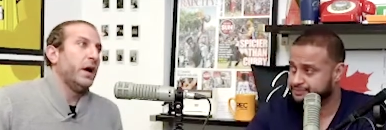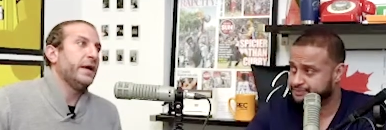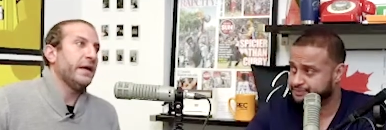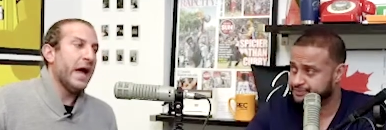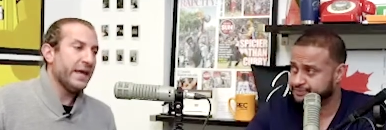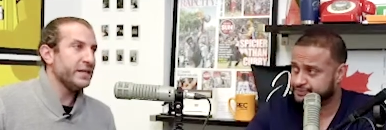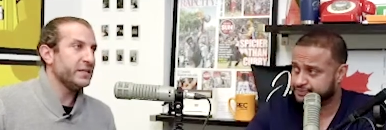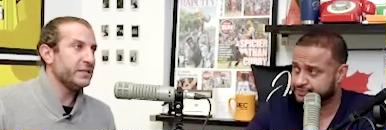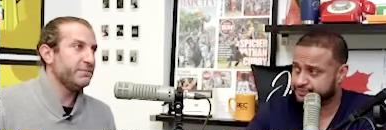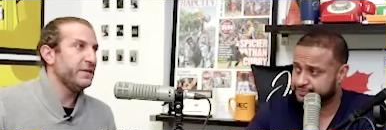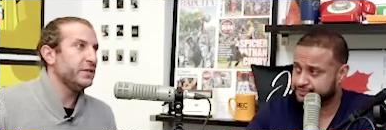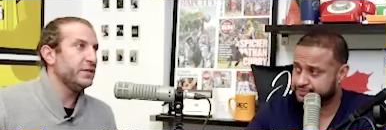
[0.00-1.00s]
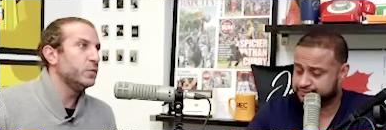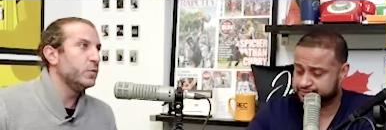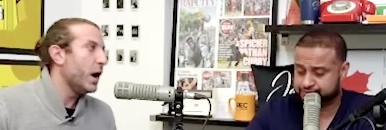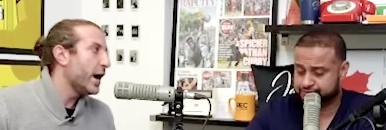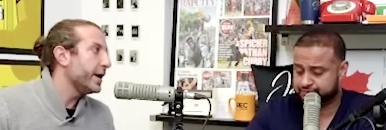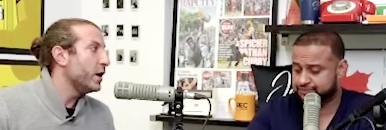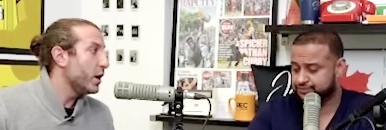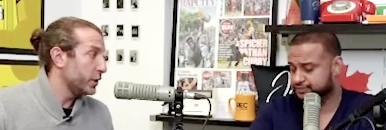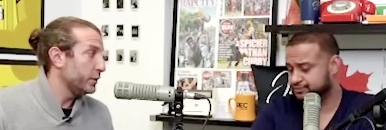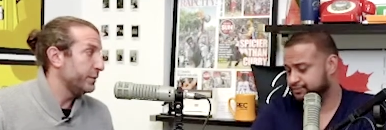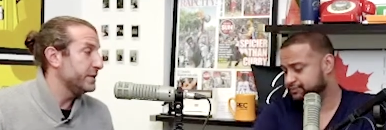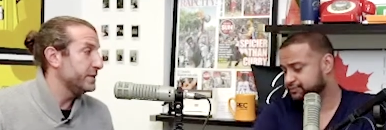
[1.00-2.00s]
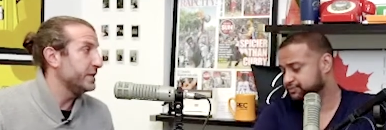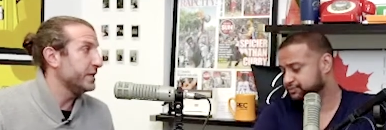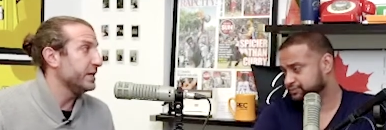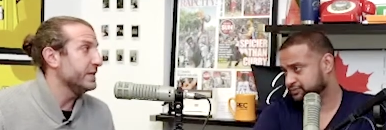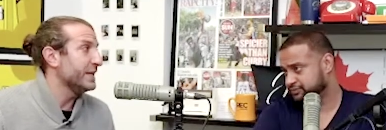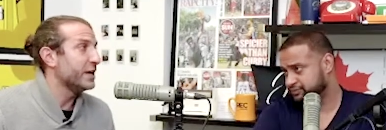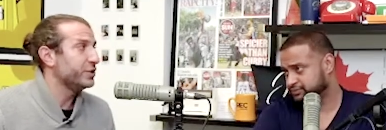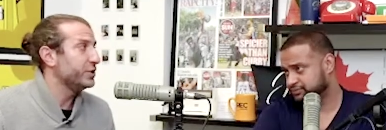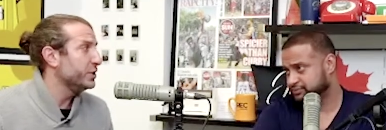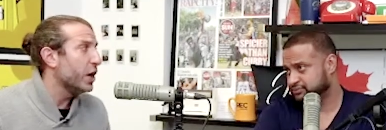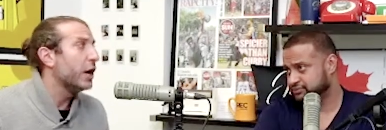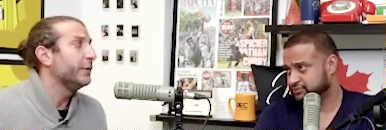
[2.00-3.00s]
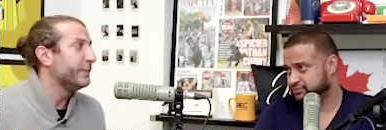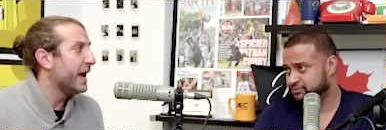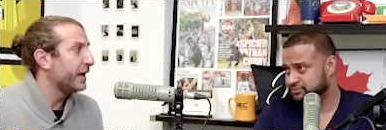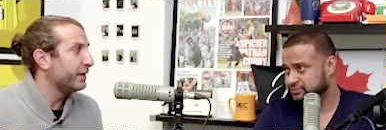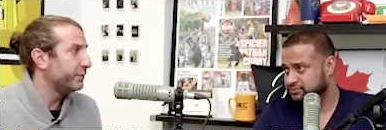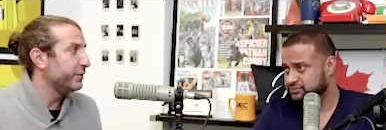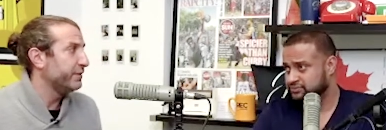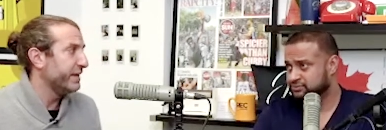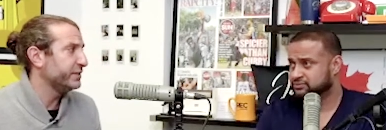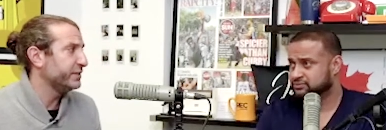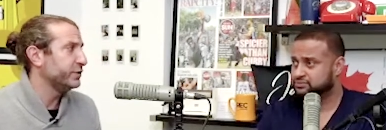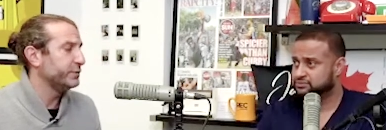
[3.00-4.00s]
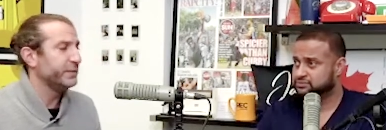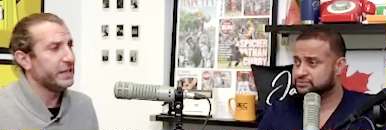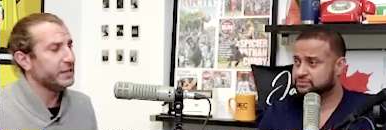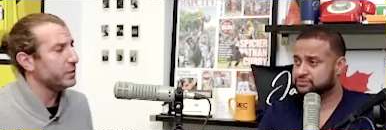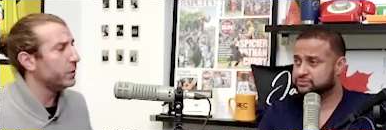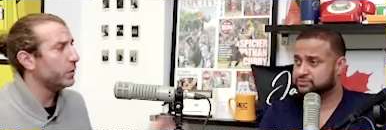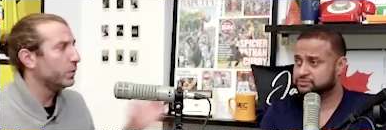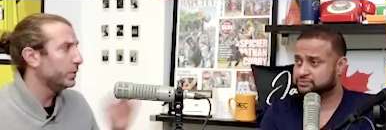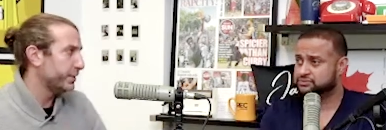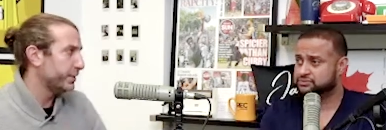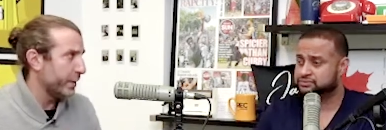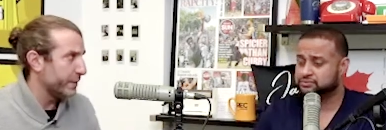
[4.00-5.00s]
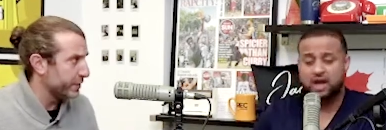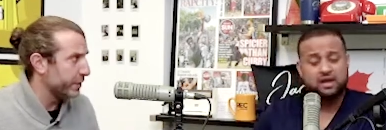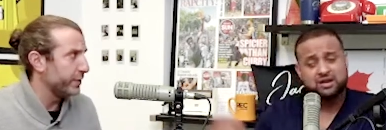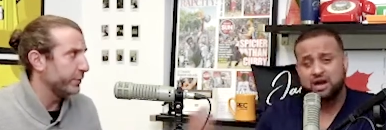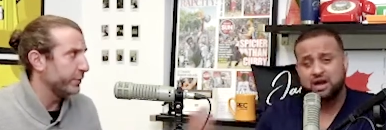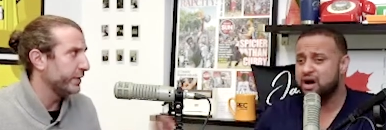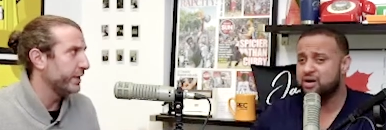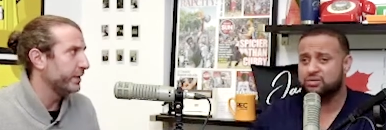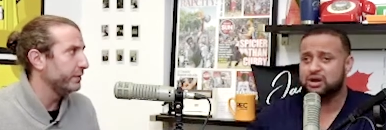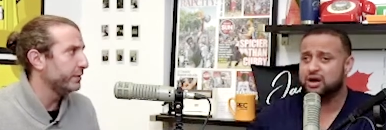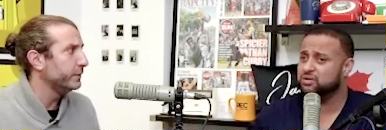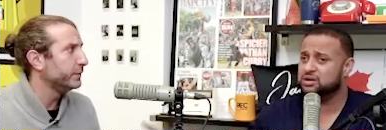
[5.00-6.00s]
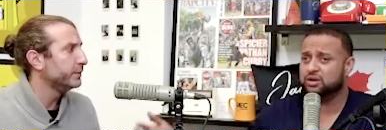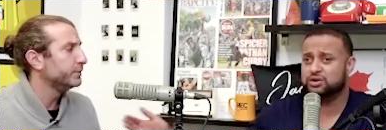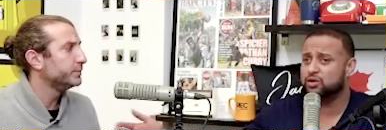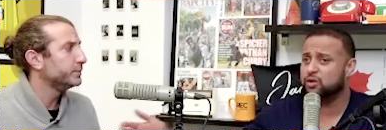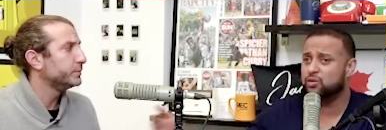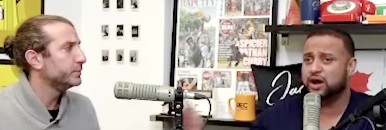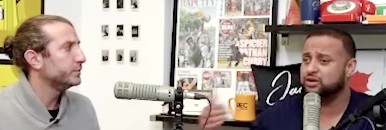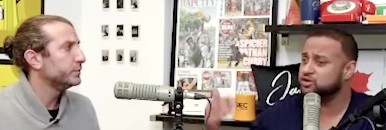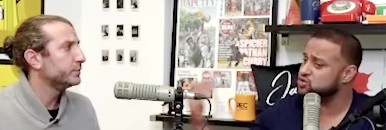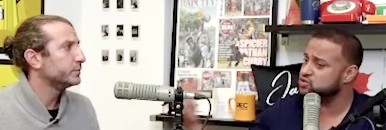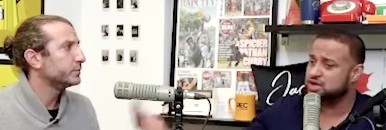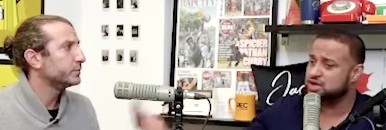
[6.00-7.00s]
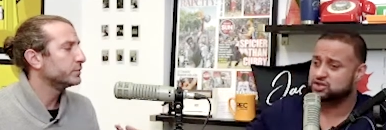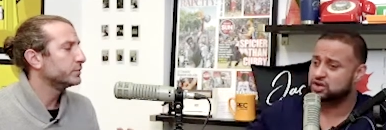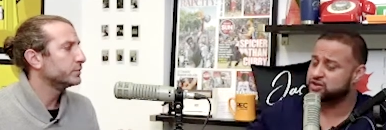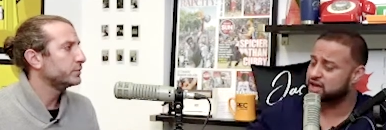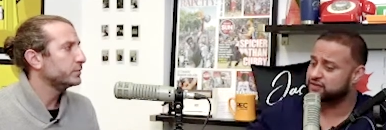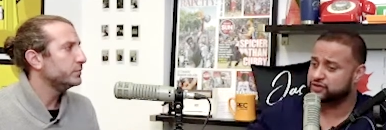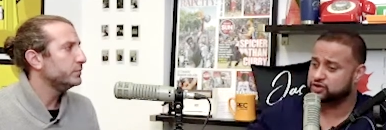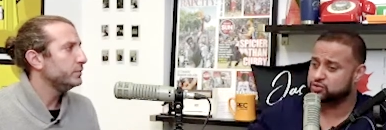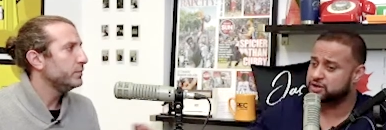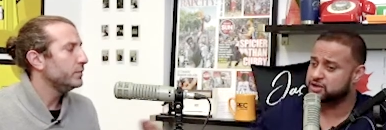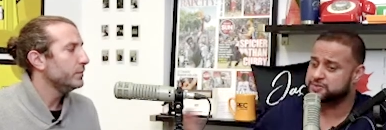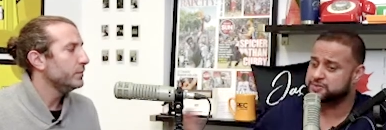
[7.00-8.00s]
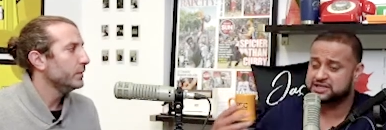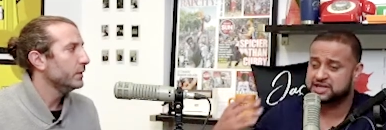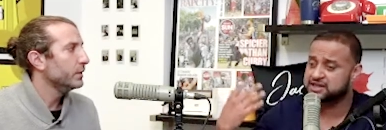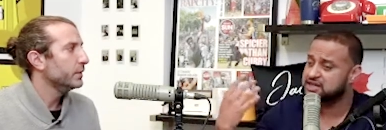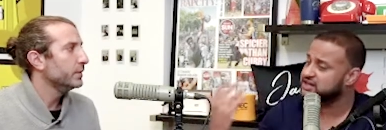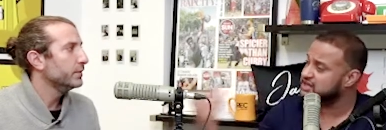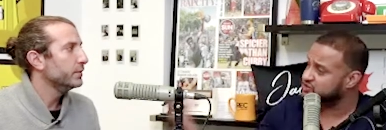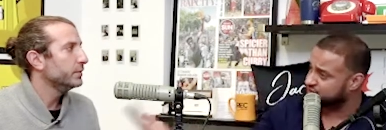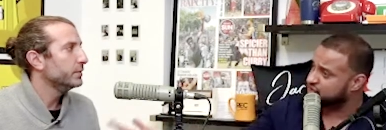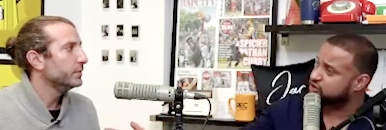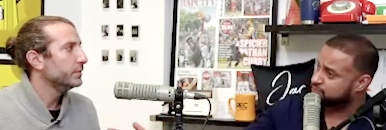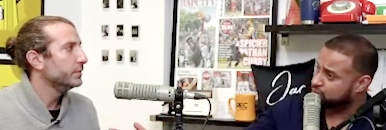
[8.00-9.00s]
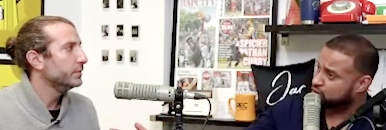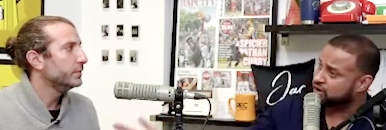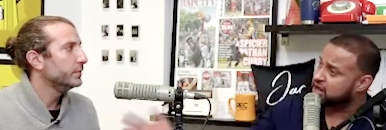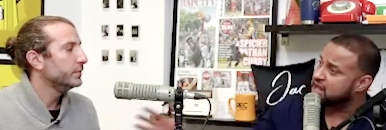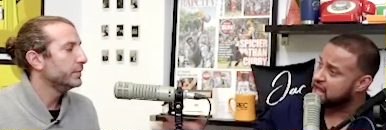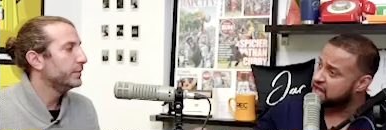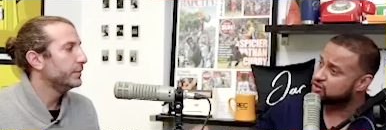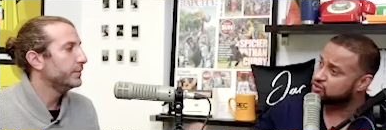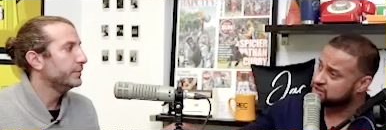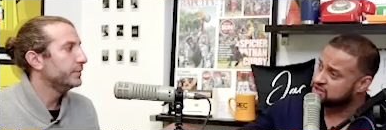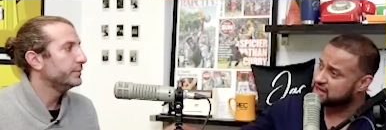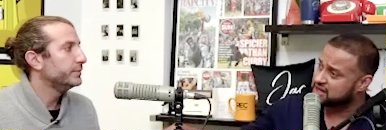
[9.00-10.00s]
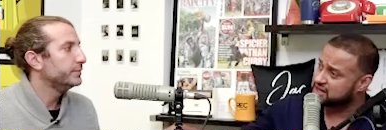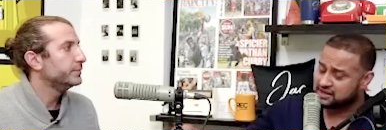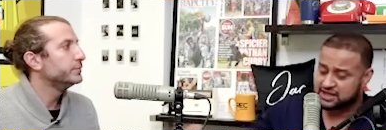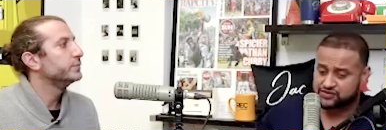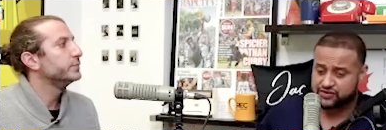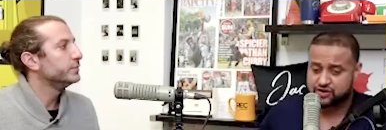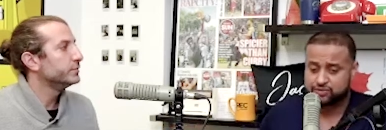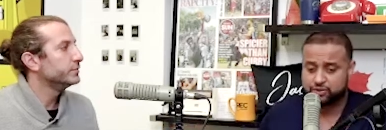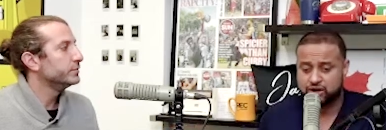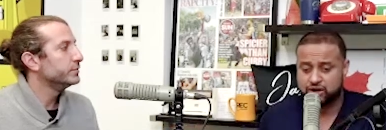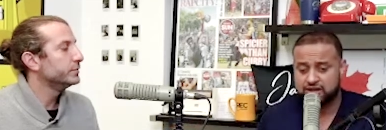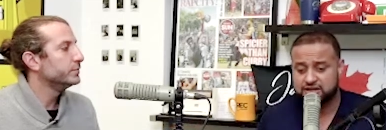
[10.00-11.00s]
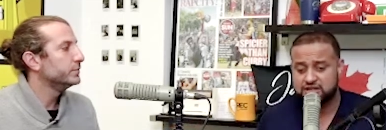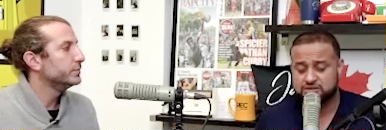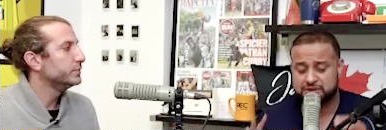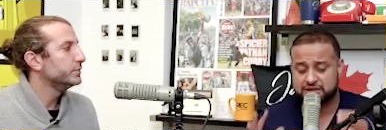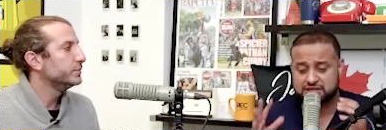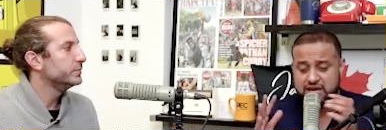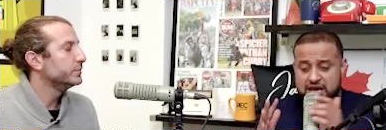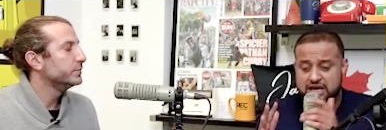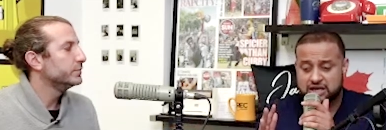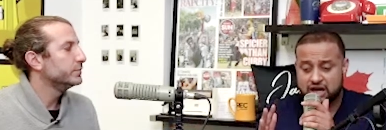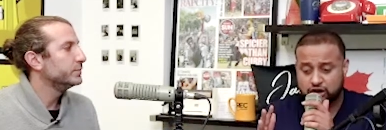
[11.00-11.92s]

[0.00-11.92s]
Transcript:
Speaker 1: I, I, can explain to you why occupancy is actually not bad for investors, but that's a whole other webinar that no, we'll get into. No,
Speaker 2: no, you know what? Why don't you touch on that for two minutes? Because I think that's very important. And the reason I think that's very important, Anthony, is because a